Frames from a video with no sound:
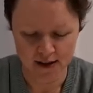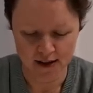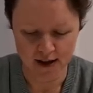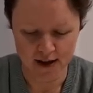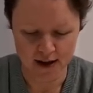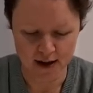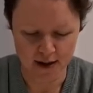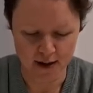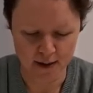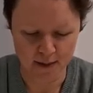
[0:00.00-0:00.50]

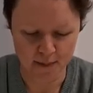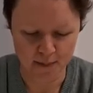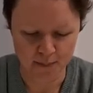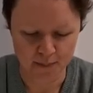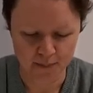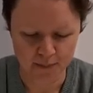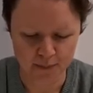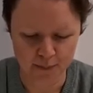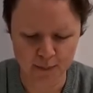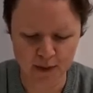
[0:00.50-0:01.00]

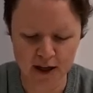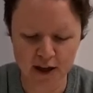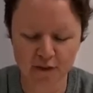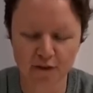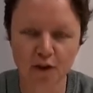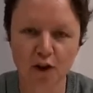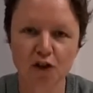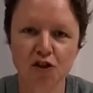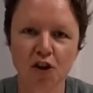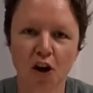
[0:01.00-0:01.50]
But
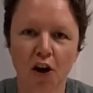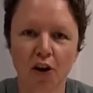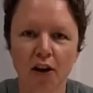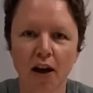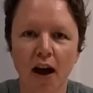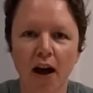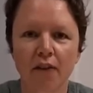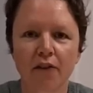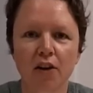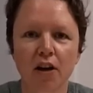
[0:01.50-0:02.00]
if you don't
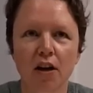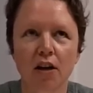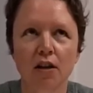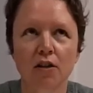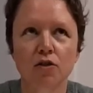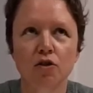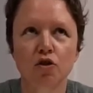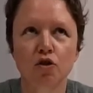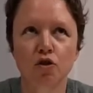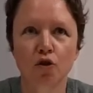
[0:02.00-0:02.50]
have
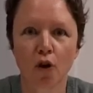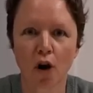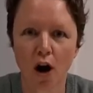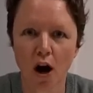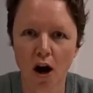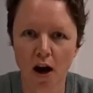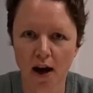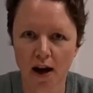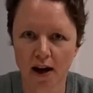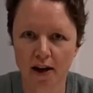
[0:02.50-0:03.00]
a
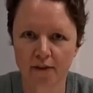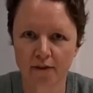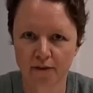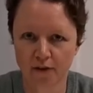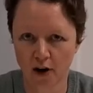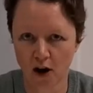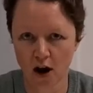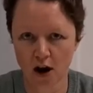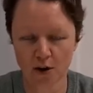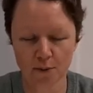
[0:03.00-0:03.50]
dry
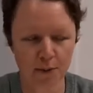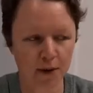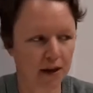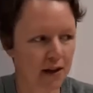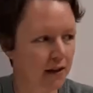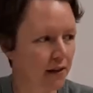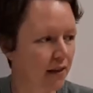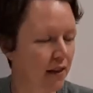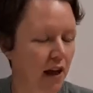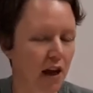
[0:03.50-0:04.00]

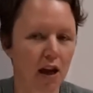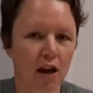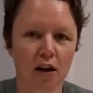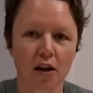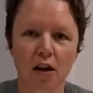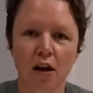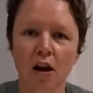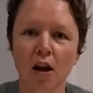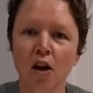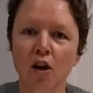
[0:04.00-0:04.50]
environment,
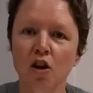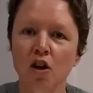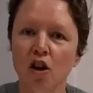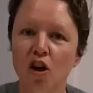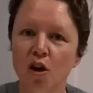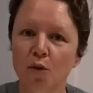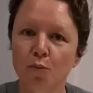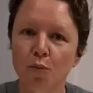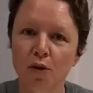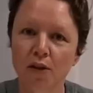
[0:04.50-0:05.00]
then you
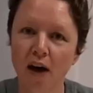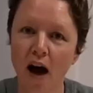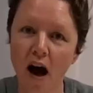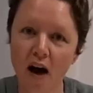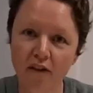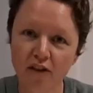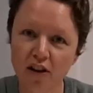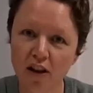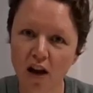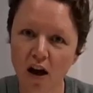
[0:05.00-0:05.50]
can put the
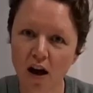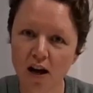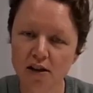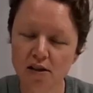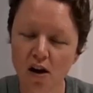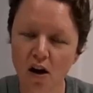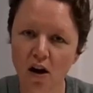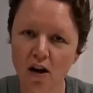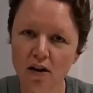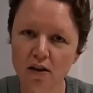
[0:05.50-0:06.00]
oven
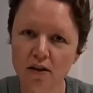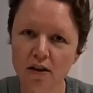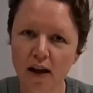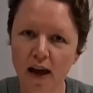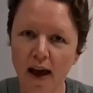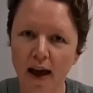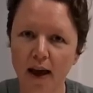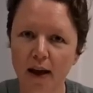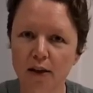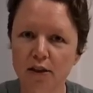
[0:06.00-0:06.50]
light on
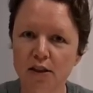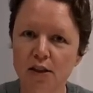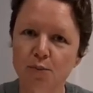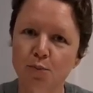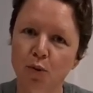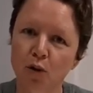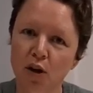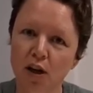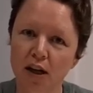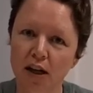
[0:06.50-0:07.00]
and just
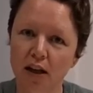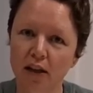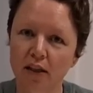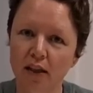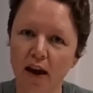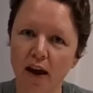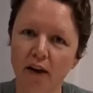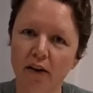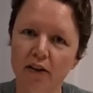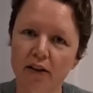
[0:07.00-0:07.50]
put it in
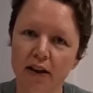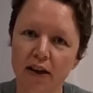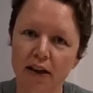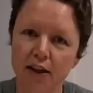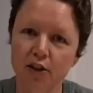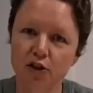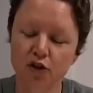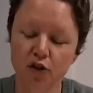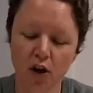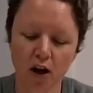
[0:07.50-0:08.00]
there and let
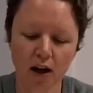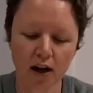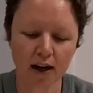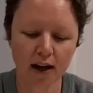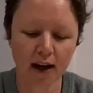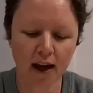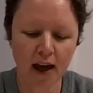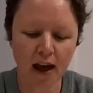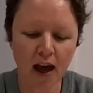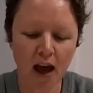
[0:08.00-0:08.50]
it dry.
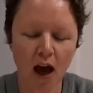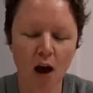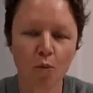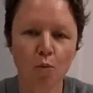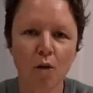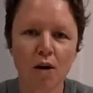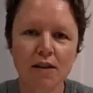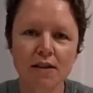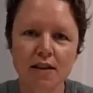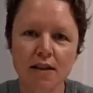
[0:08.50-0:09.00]
And
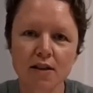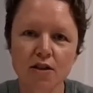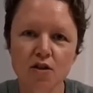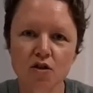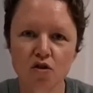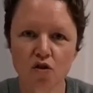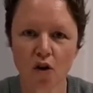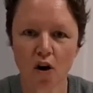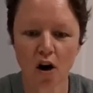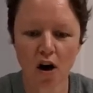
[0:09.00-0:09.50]
once it's
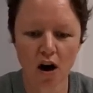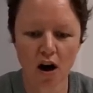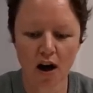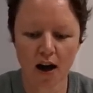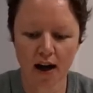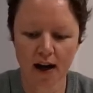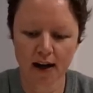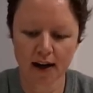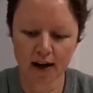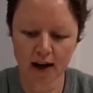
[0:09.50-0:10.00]

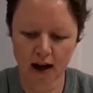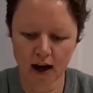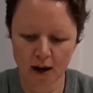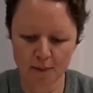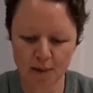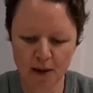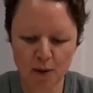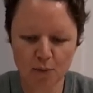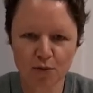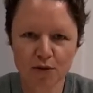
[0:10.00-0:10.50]
dry,
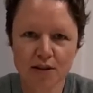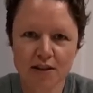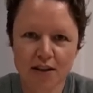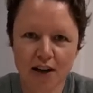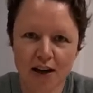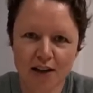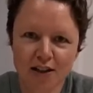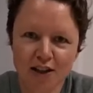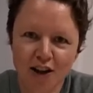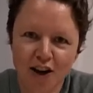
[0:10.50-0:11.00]
it will
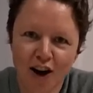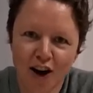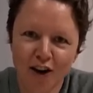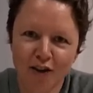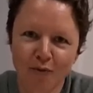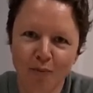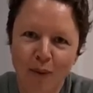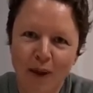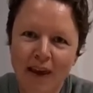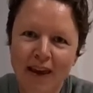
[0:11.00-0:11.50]
start to kind
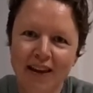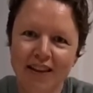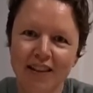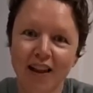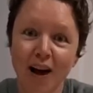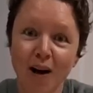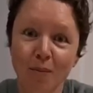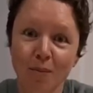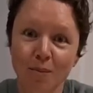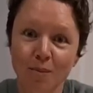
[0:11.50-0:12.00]
of peel
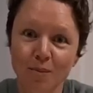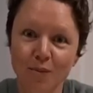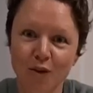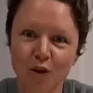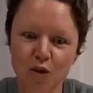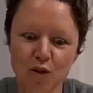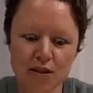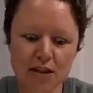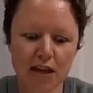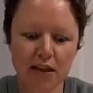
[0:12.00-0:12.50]
up.
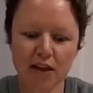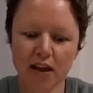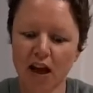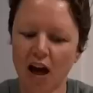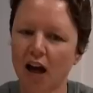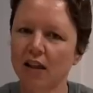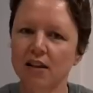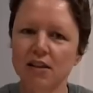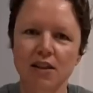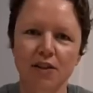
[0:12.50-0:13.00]
You'll see the
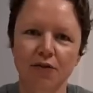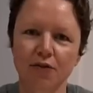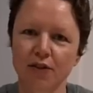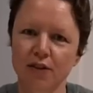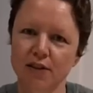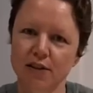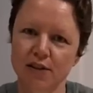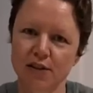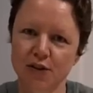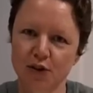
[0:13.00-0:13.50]
color
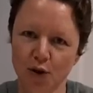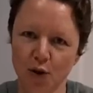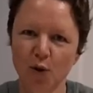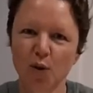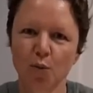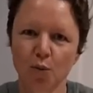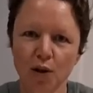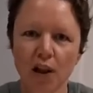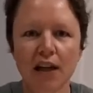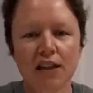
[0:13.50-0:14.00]
difference too.
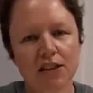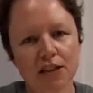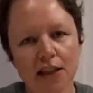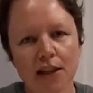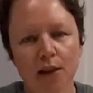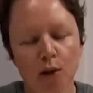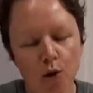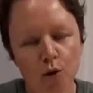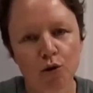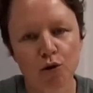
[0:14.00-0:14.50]
It will actually
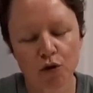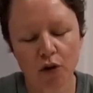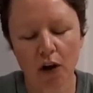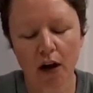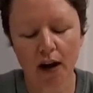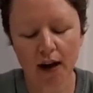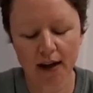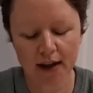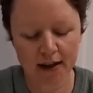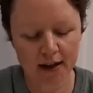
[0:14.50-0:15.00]
look
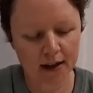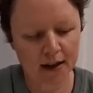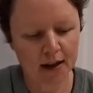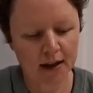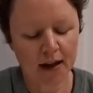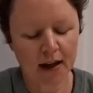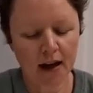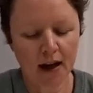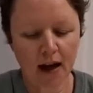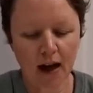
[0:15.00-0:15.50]
dry.
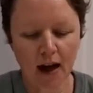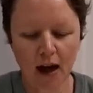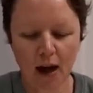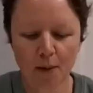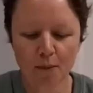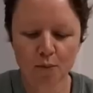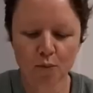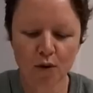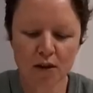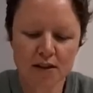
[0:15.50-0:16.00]

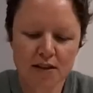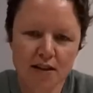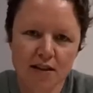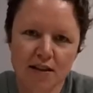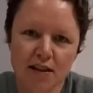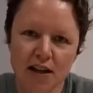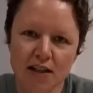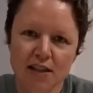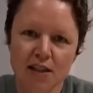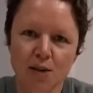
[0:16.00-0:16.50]
Once it
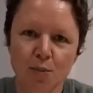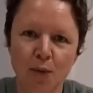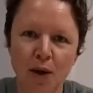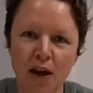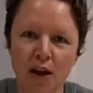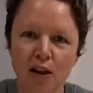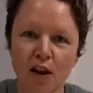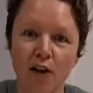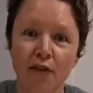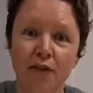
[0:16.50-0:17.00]
starts to
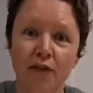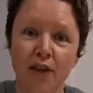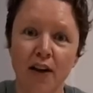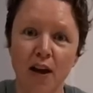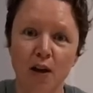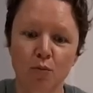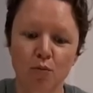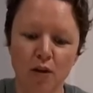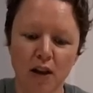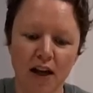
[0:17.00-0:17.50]
peel off,
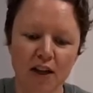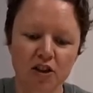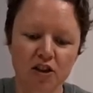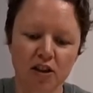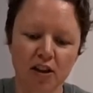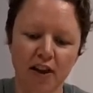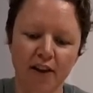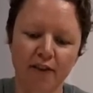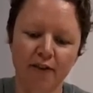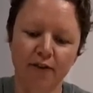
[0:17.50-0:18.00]
it will
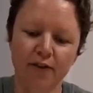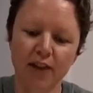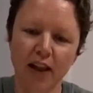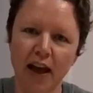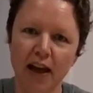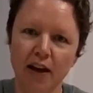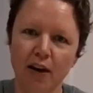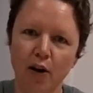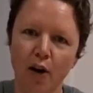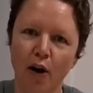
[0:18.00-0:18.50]
actually
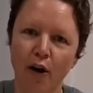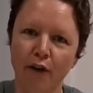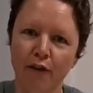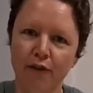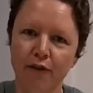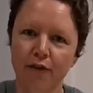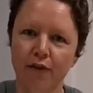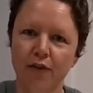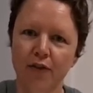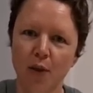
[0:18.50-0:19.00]
flake
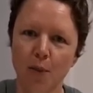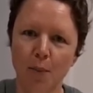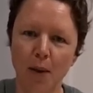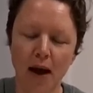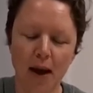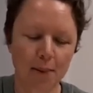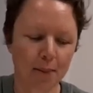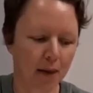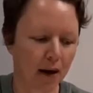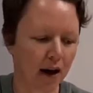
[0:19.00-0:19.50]
off the
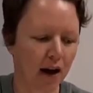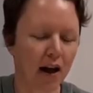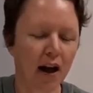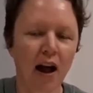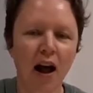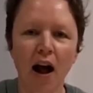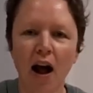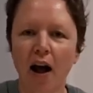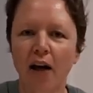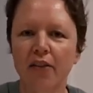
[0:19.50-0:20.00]
paper,
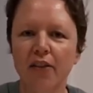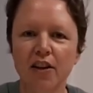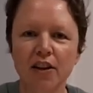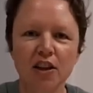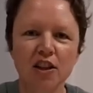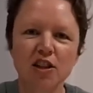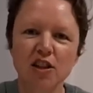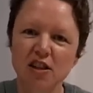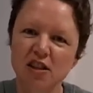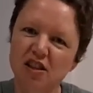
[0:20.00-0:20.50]
and then
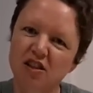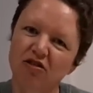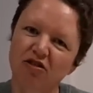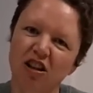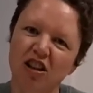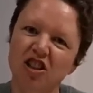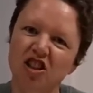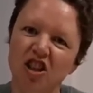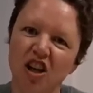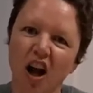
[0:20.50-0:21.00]
you just
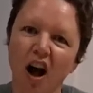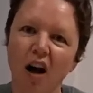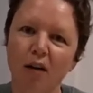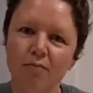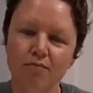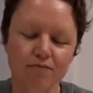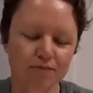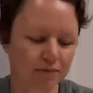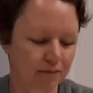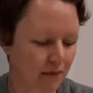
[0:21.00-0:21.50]
scrunch it
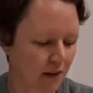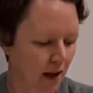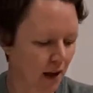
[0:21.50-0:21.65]
up.